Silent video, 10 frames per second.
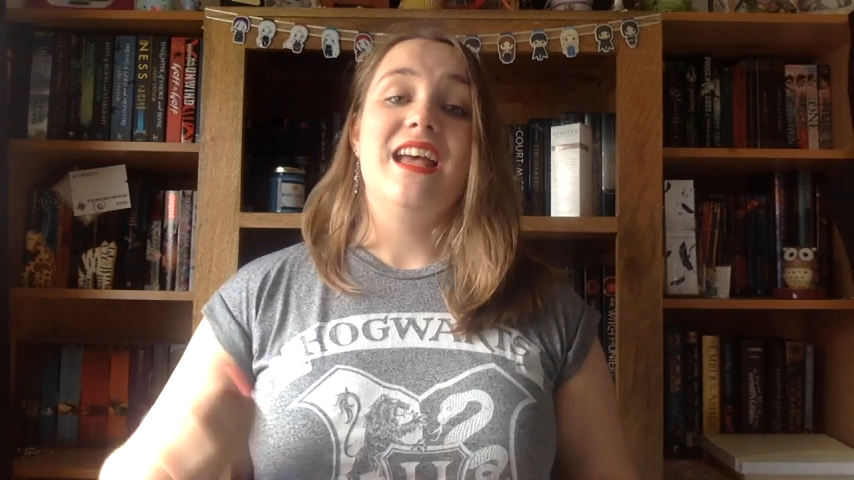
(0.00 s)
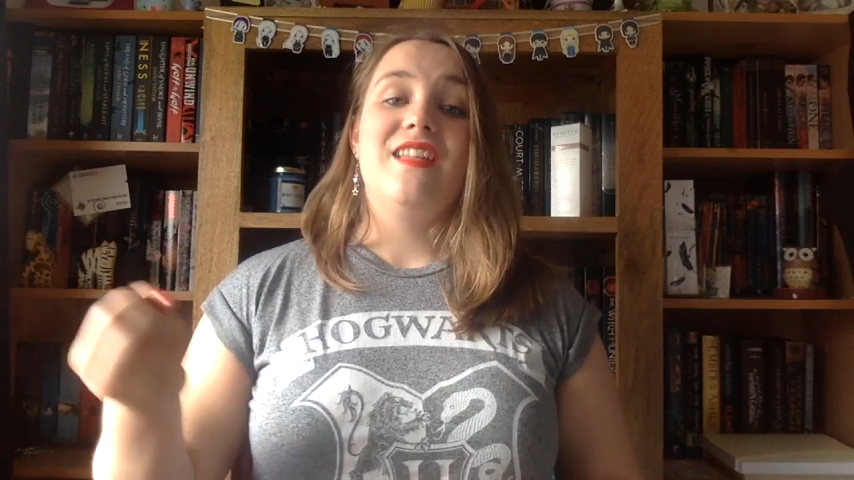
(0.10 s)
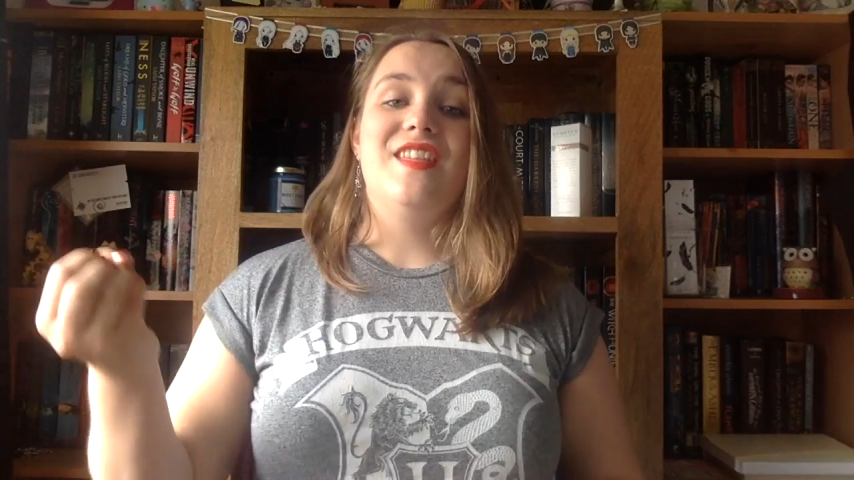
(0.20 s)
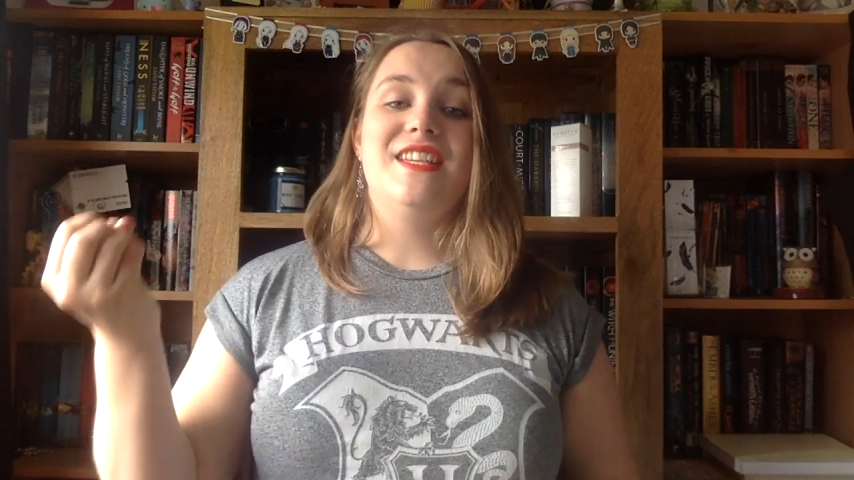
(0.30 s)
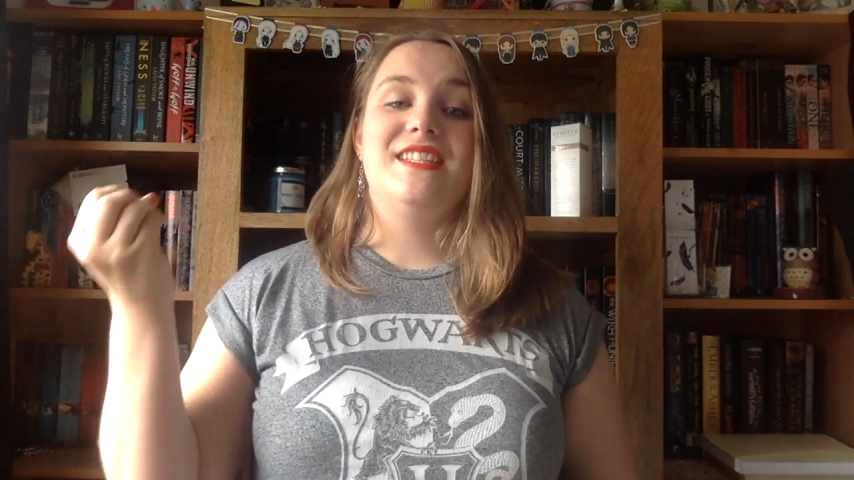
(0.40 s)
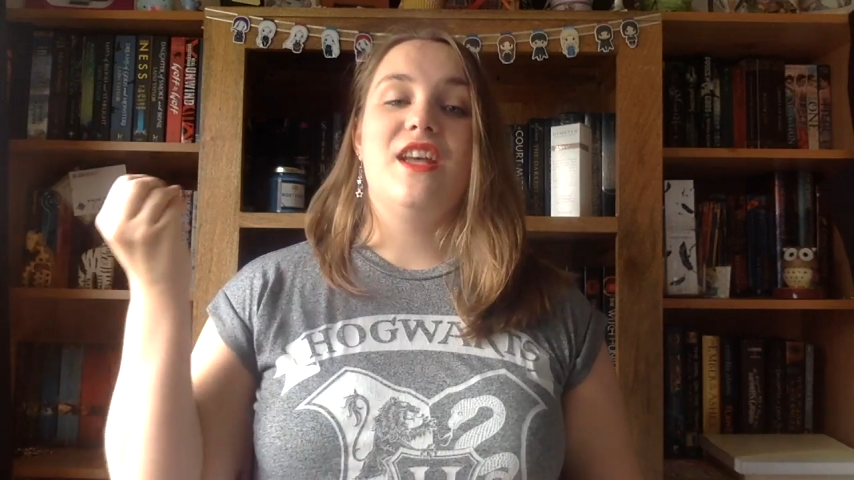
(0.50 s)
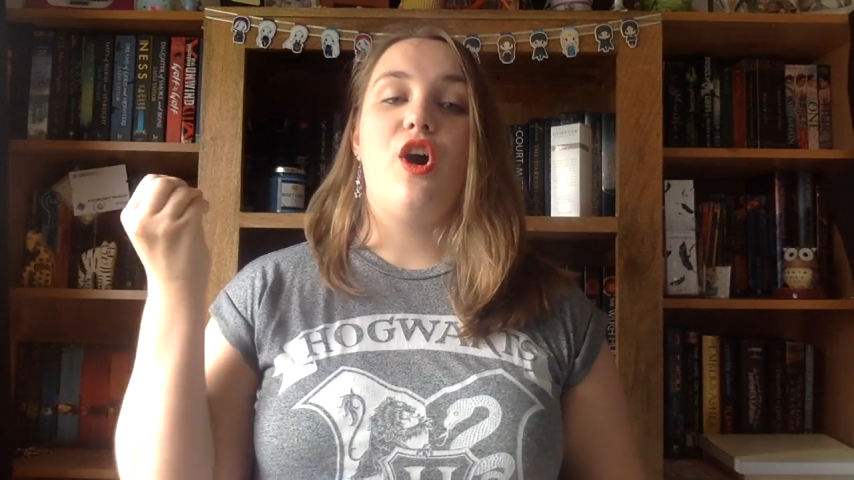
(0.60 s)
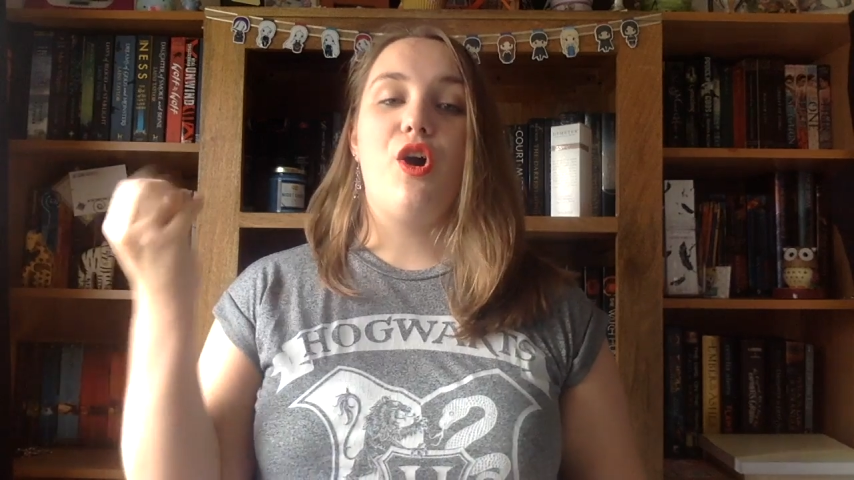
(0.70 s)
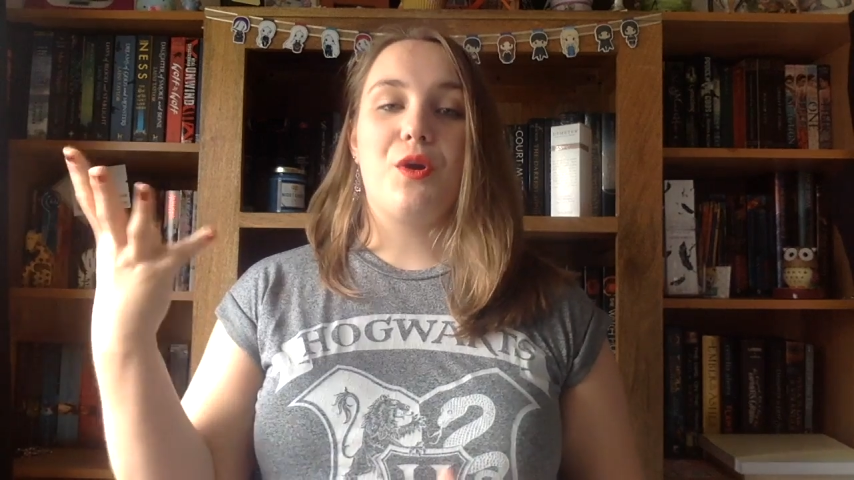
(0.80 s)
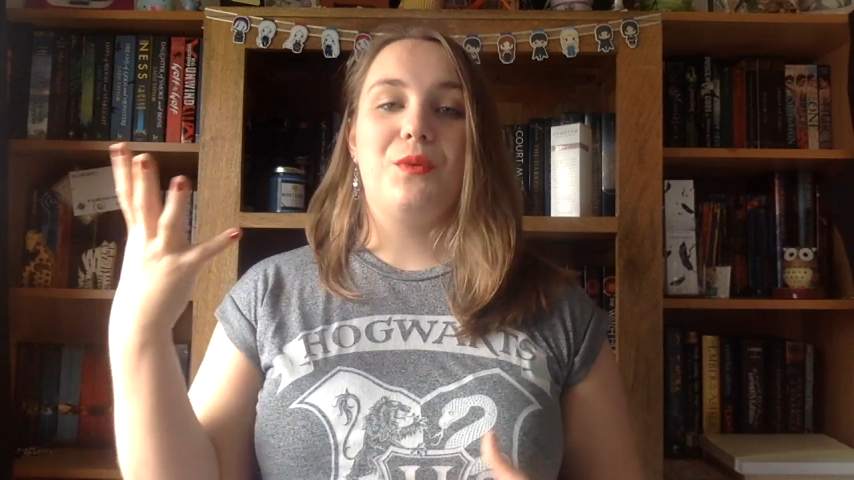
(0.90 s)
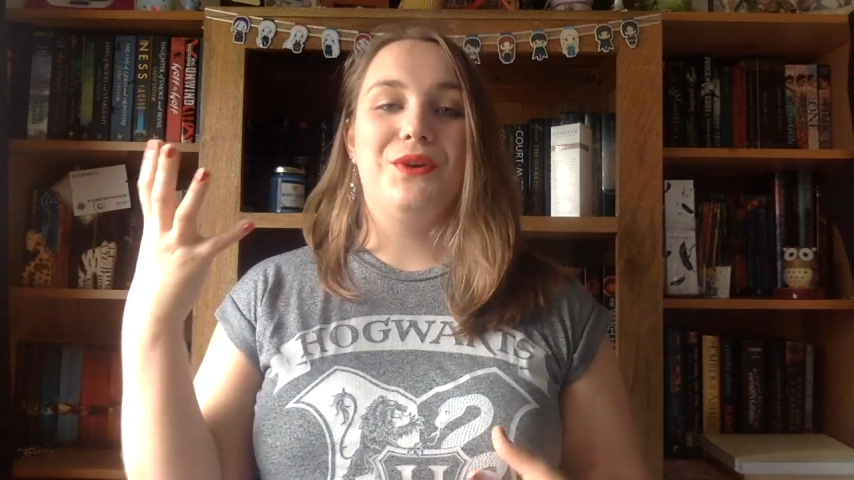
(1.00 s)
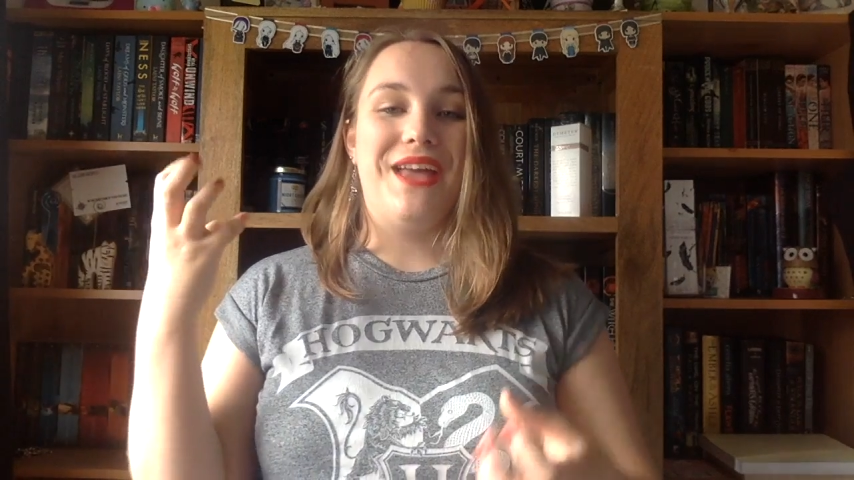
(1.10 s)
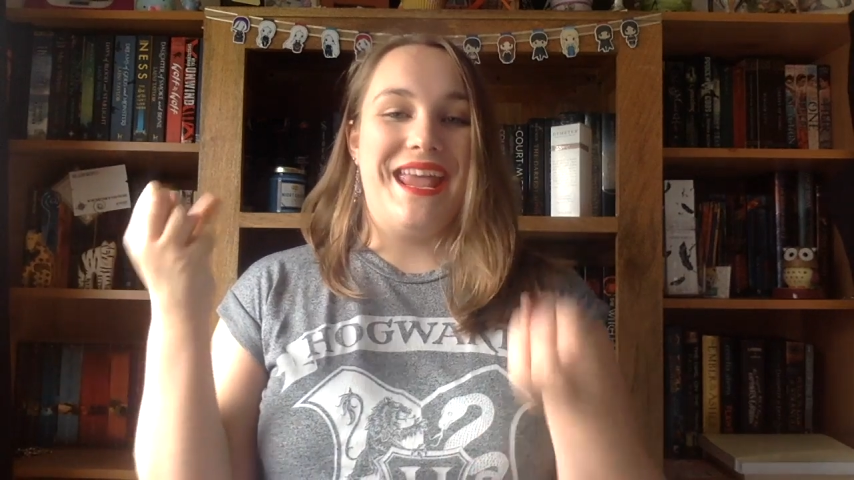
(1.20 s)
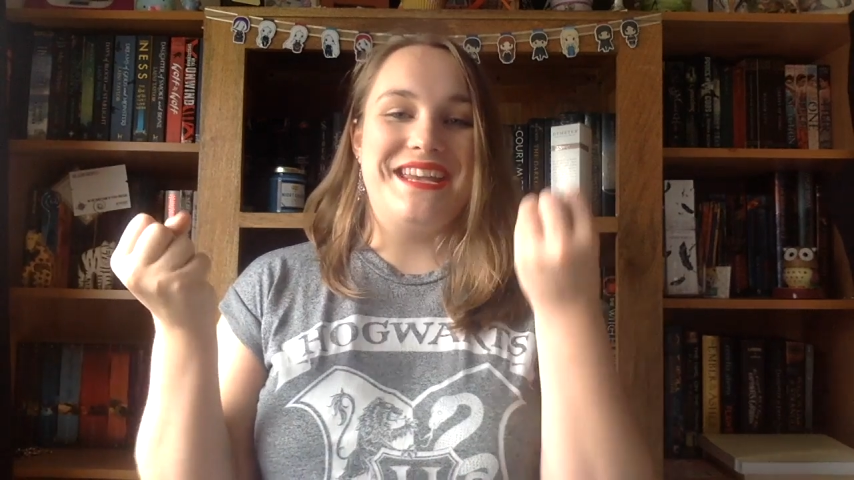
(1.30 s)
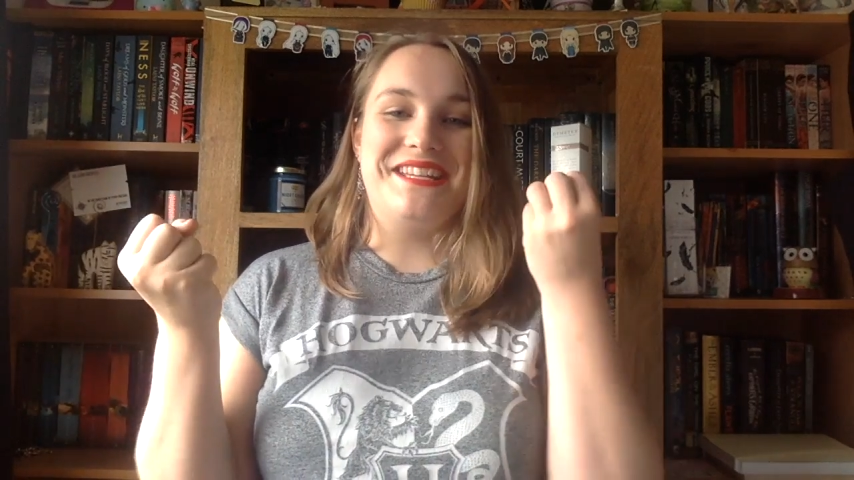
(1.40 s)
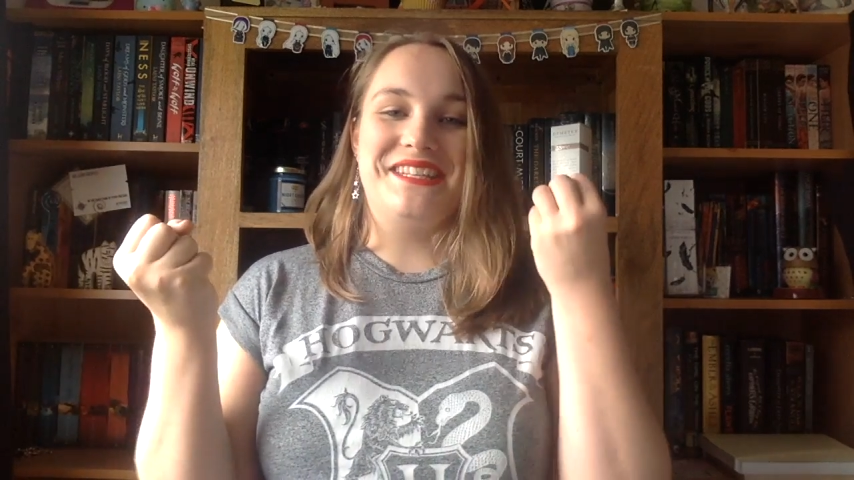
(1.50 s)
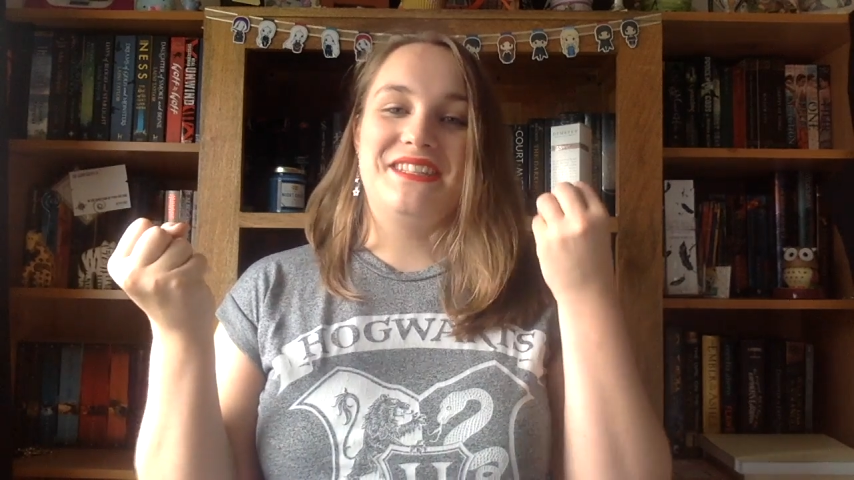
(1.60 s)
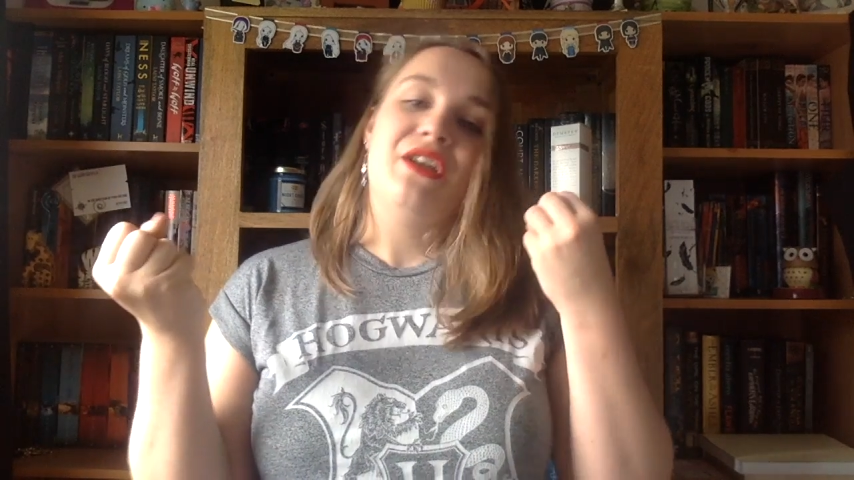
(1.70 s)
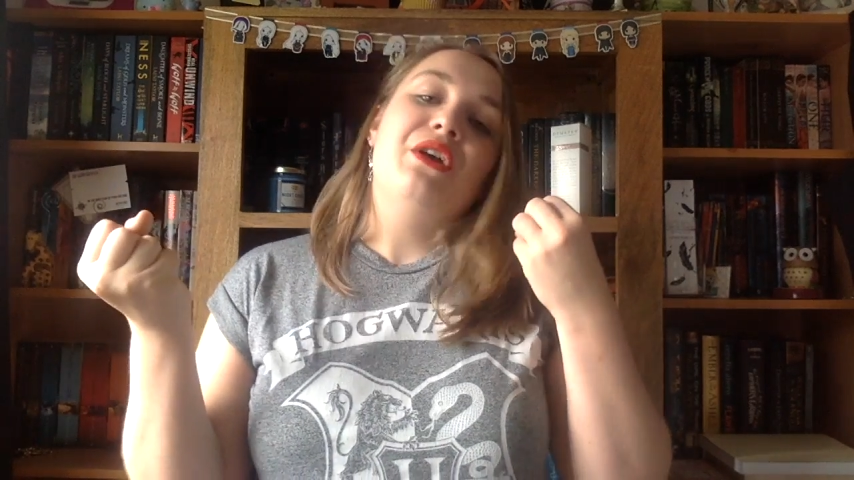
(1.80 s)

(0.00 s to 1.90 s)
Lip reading: this horrible, heinous